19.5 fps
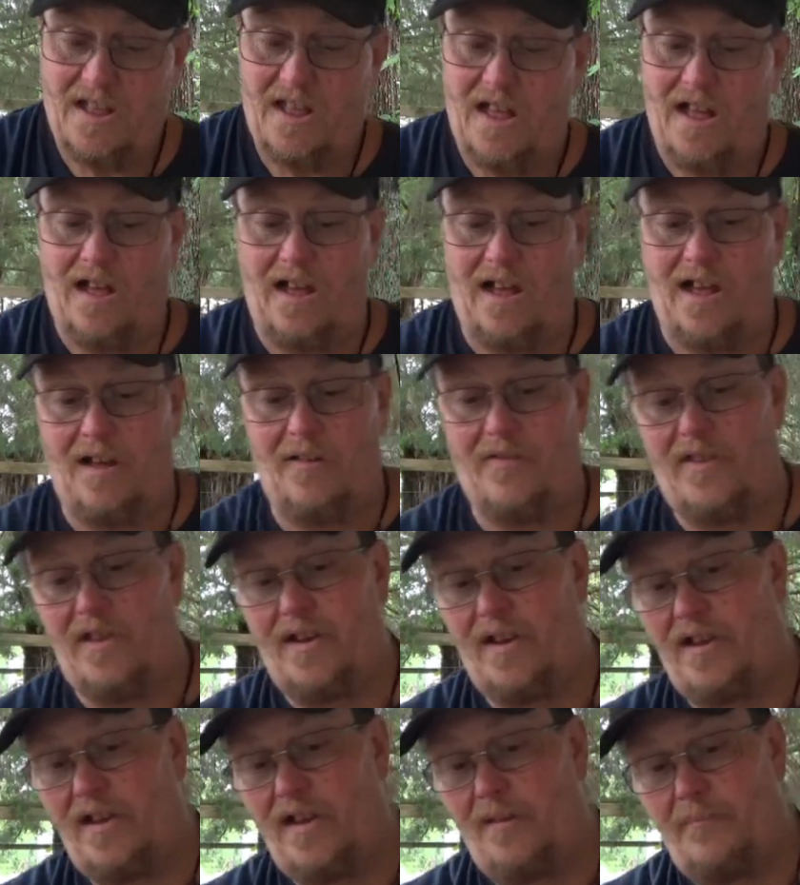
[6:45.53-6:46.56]

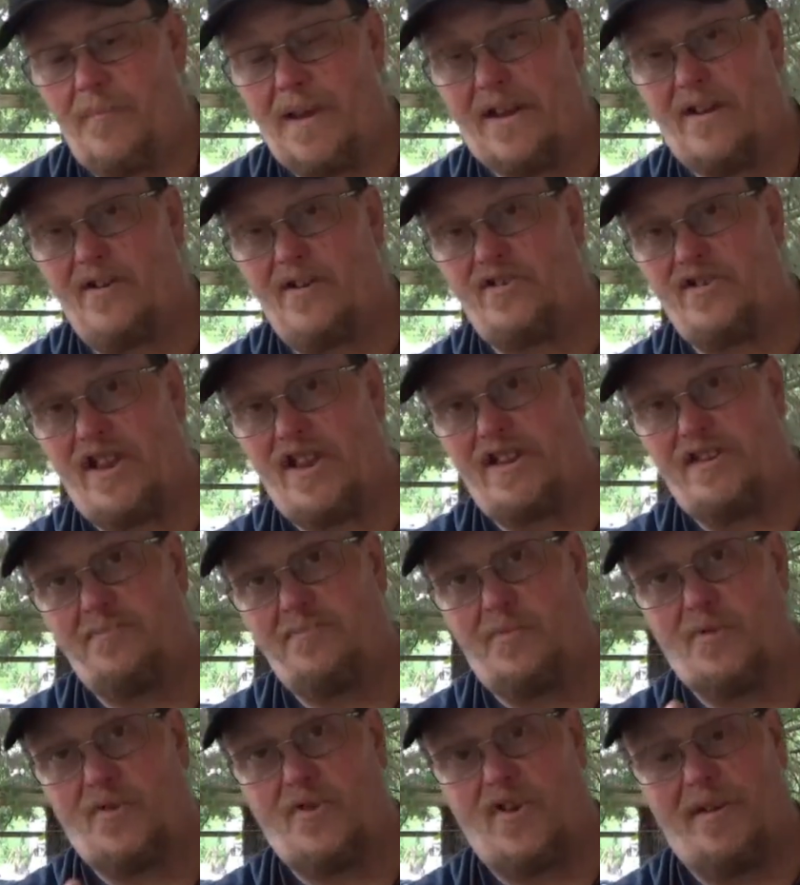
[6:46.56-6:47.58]
a better
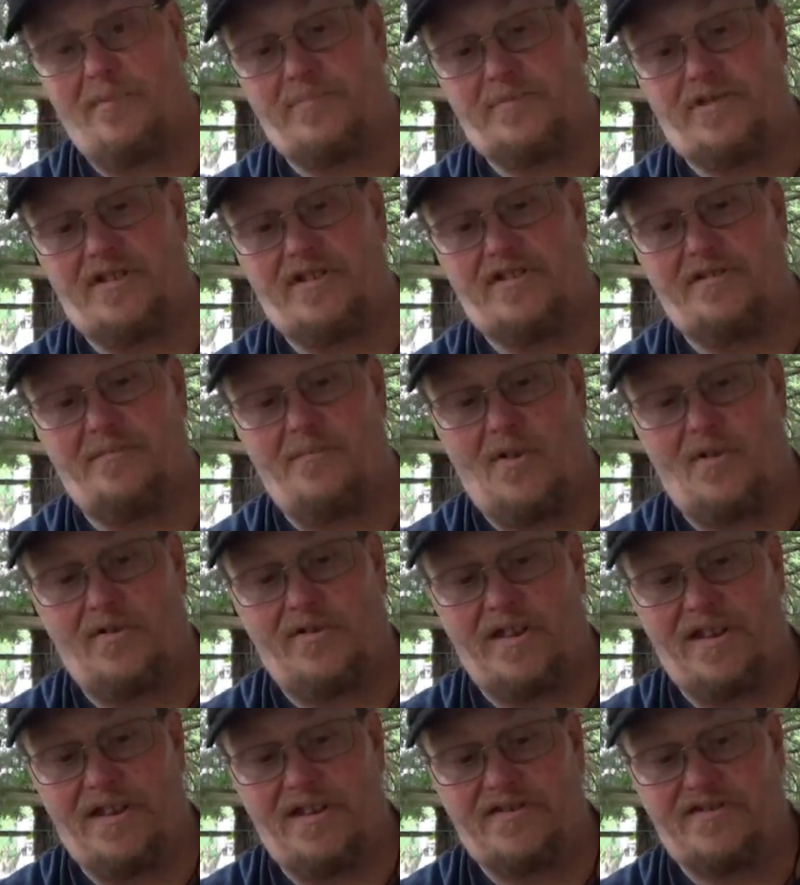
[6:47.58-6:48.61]
changeable grip system on
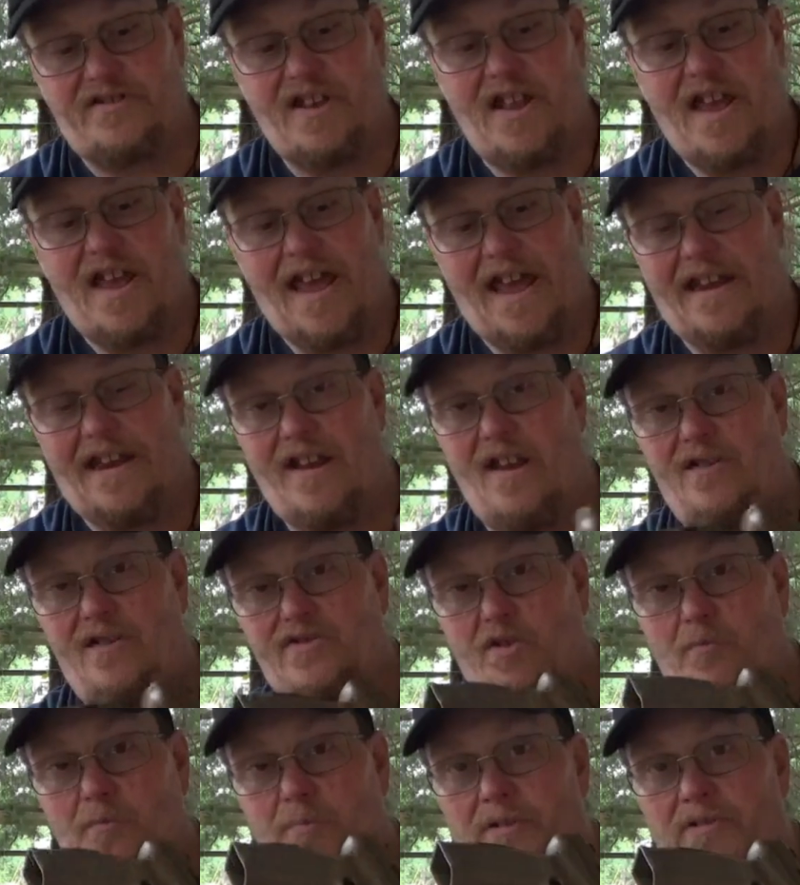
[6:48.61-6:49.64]
this, and they
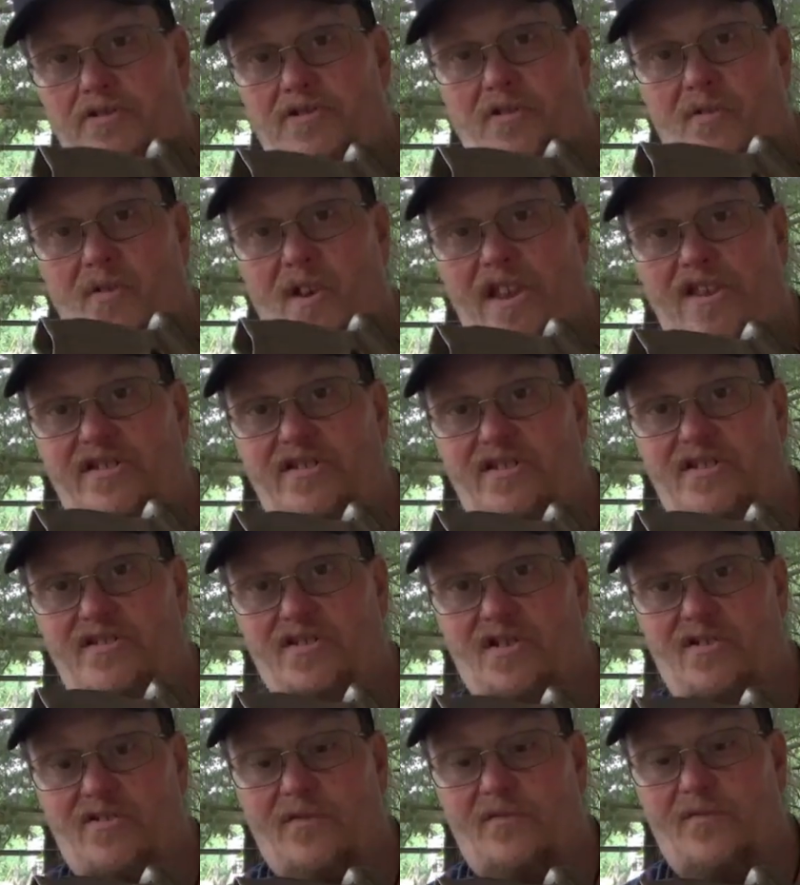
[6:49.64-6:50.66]
also put serrations
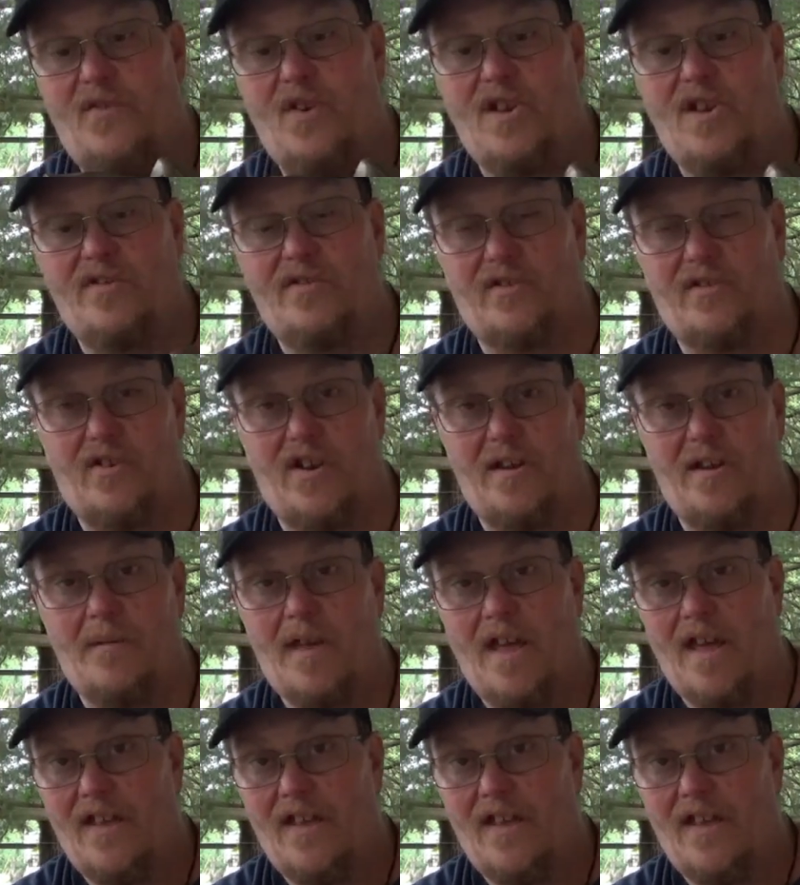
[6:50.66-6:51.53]
on the front of the grip.